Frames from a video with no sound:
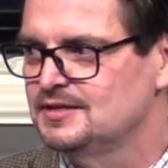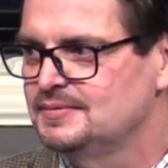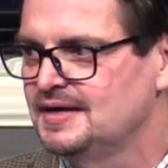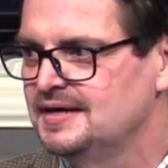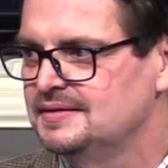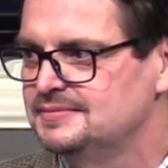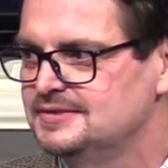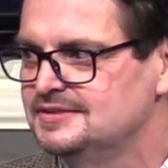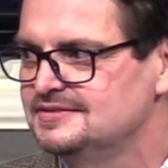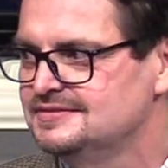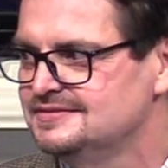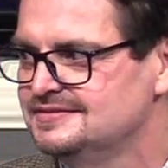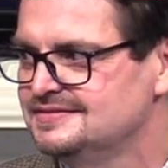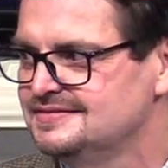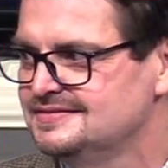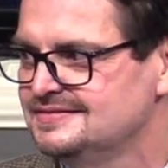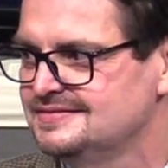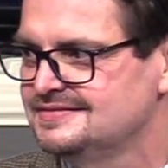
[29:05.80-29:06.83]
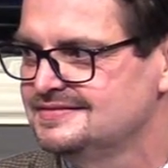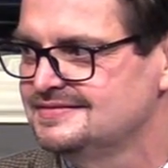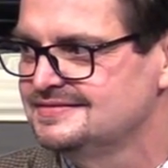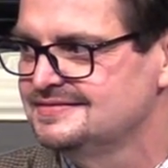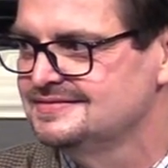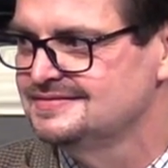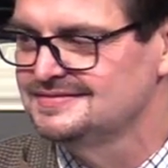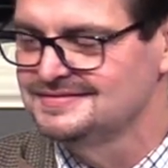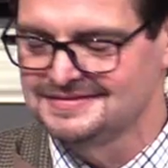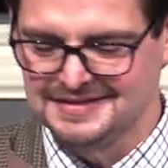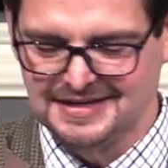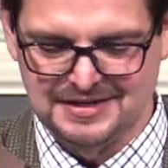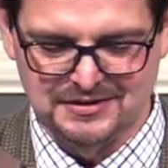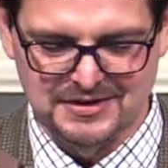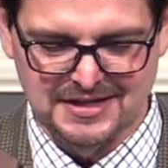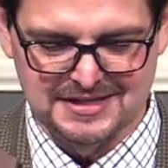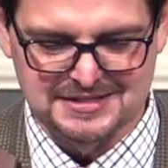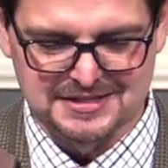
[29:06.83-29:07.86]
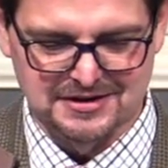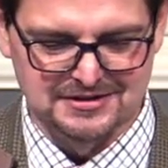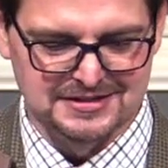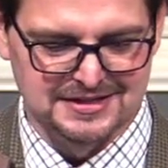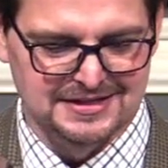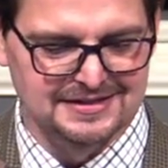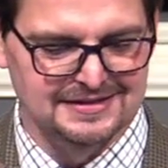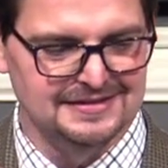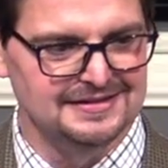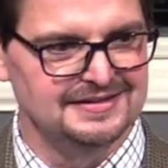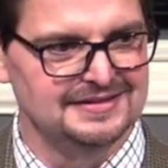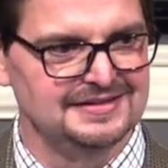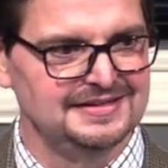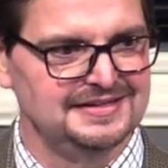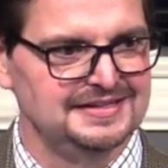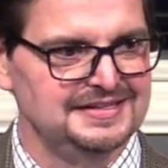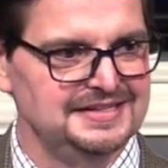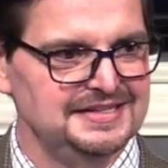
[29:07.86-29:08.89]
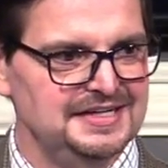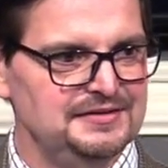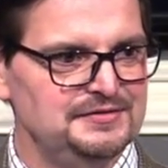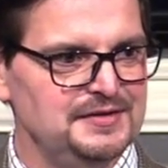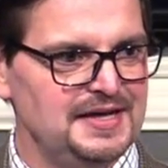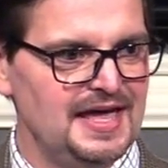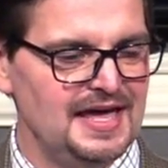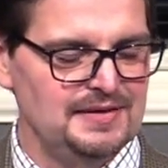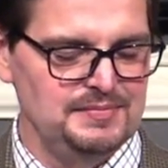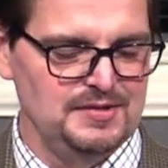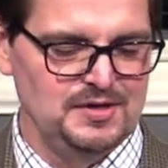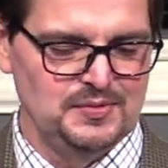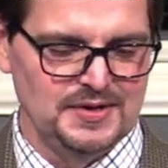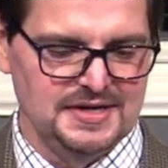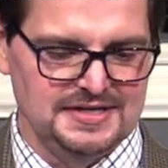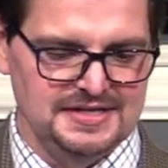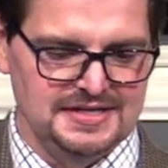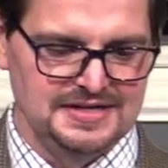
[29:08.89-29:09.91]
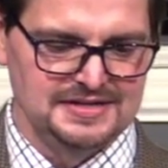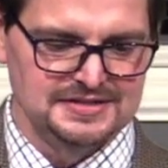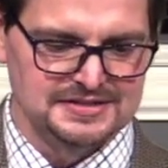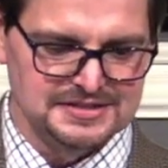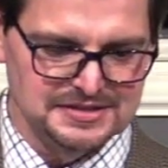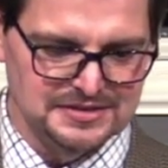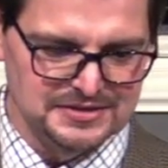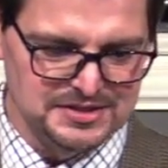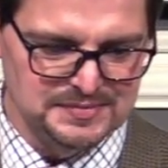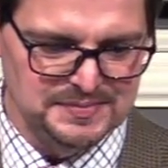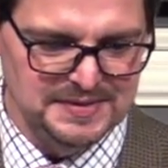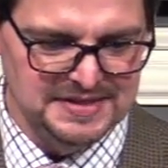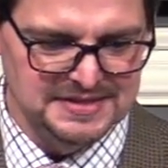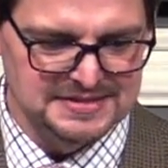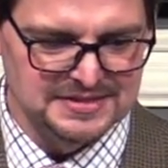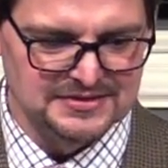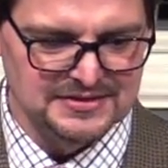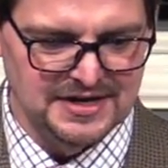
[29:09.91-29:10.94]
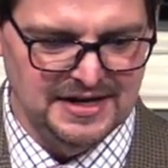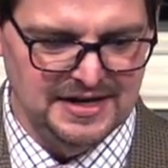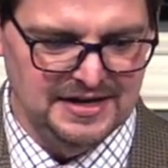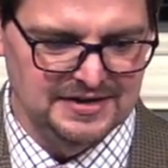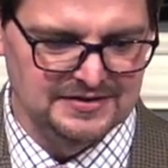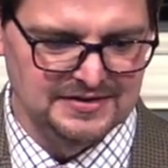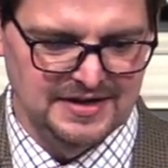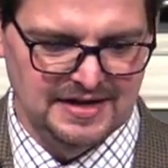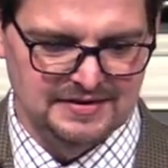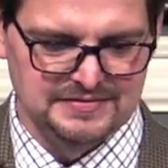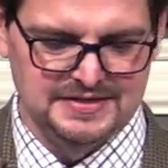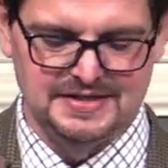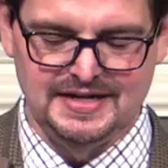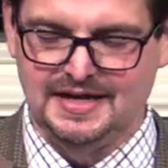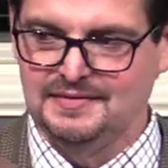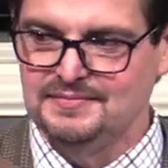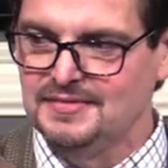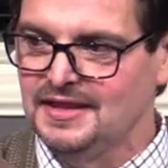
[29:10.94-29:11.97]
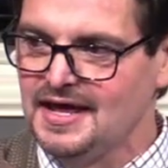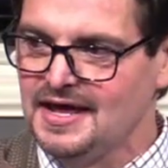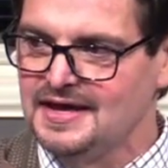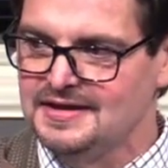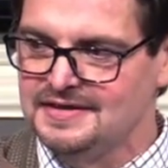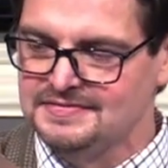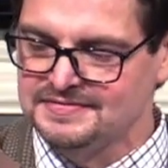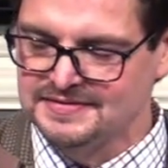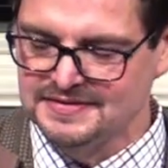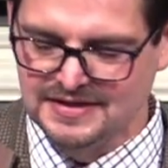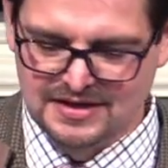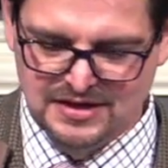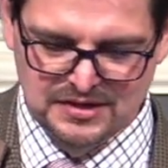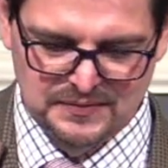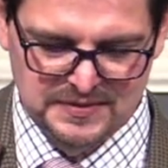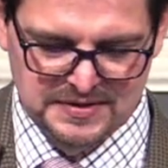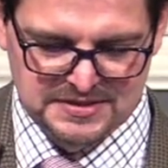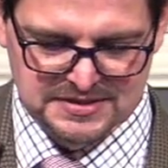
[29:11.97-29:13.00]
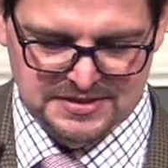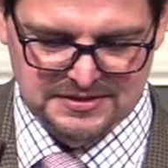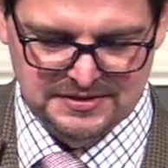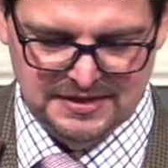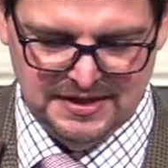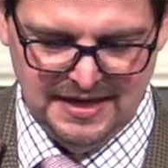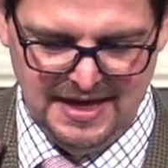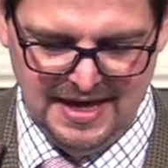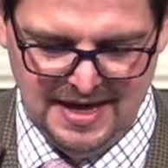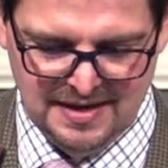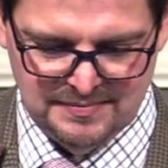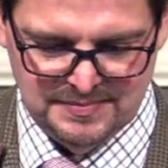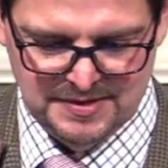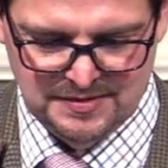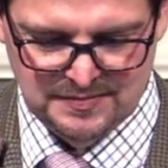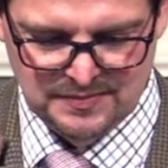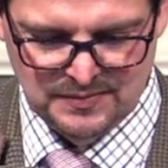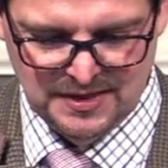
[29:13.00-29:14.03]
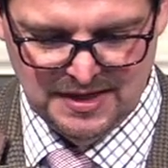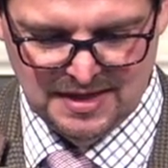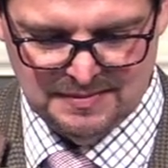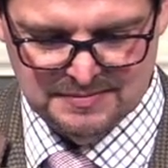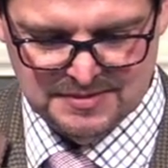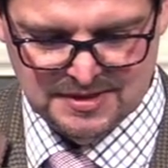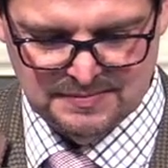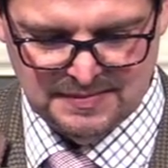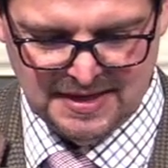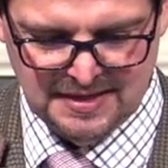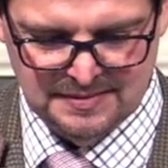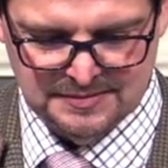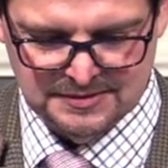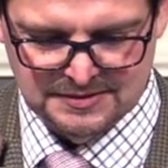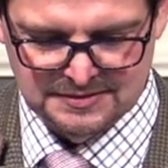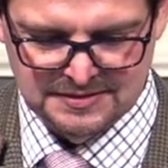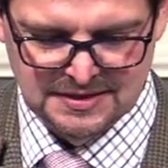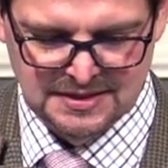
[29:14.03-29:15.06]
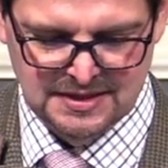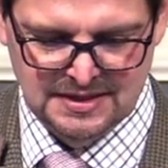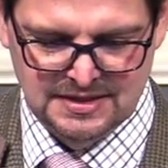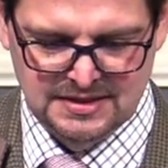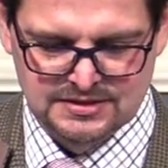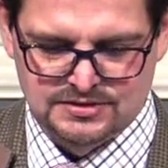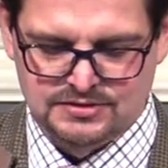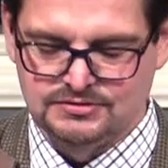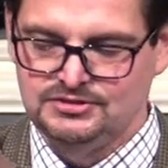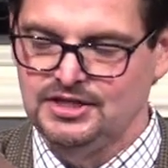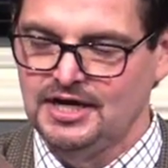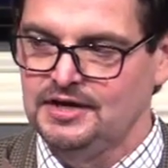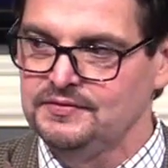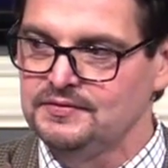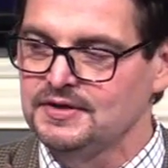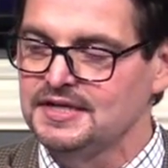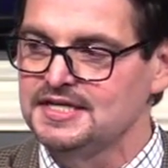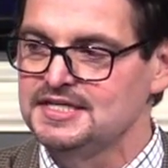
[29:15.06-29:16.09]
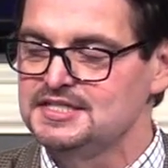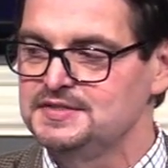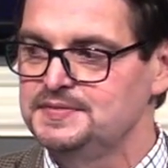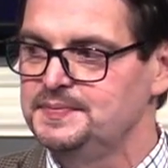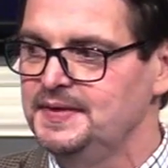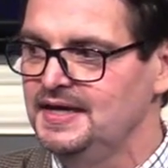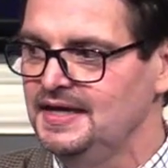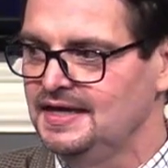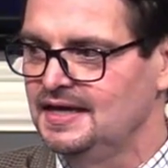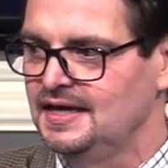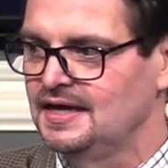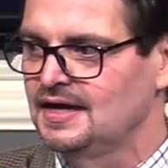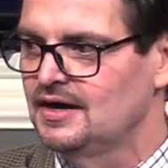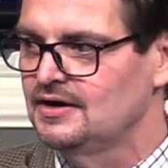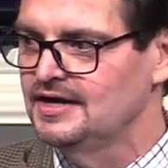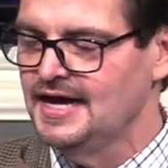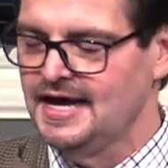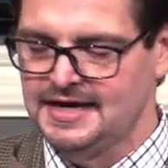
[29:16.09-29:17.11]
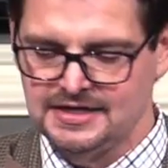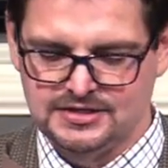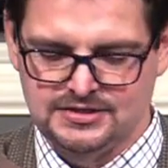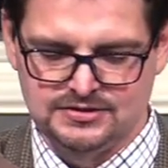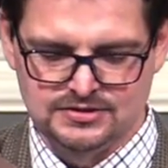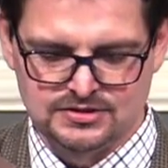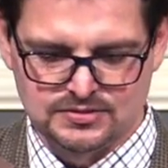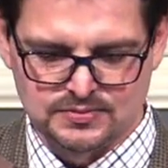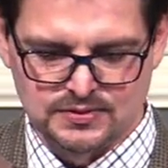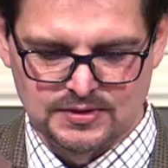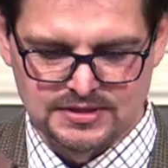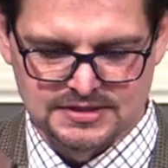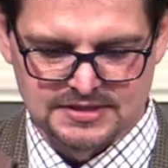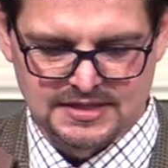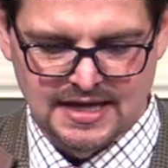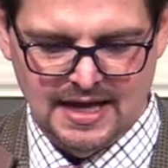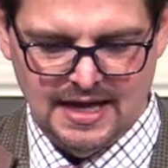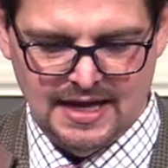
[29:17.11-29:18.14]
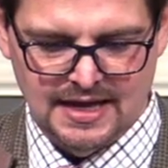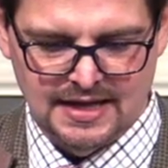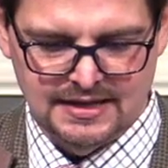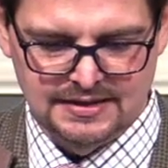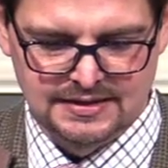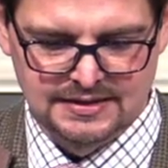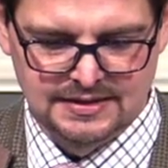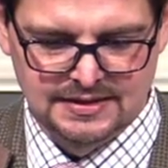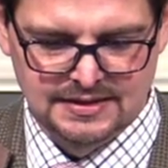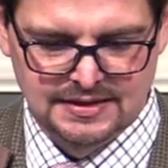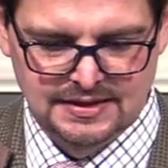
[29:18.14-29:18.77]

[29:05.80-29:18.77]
to the Bible. I know that's hard to hear. If we can't be quick to hear, slow to speak, slow to anger in everyday life, we certainly can't be when we come to the Bible. So, generally speaking, our attitude towards God